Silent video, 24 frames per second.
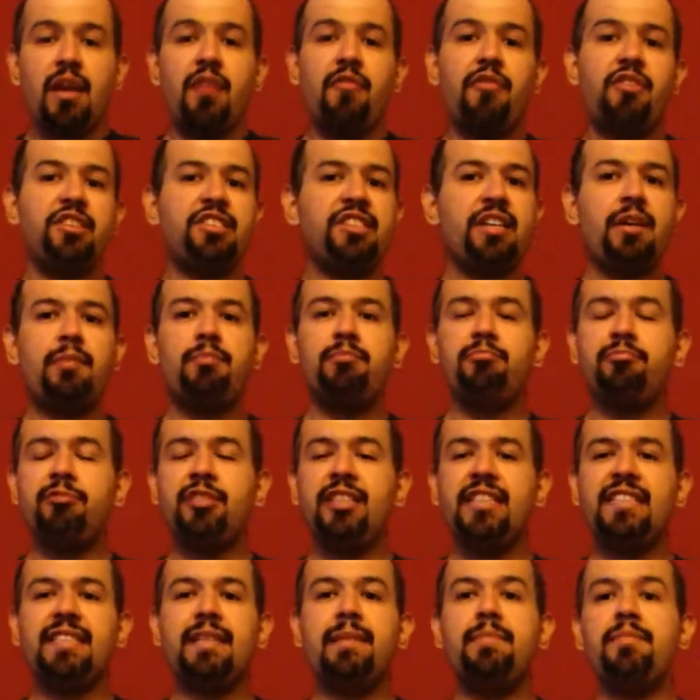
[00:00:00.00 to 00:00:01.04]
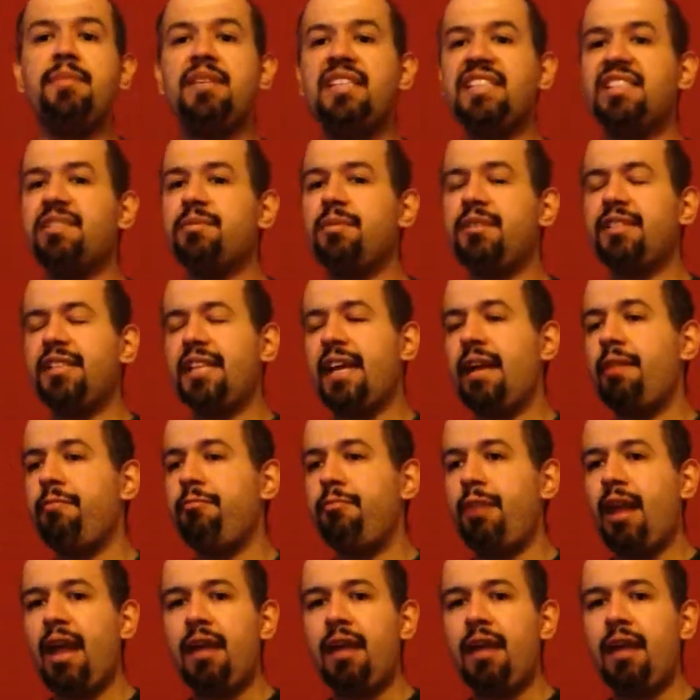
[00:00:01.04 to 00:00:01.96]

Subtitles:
For some reason, Miz was not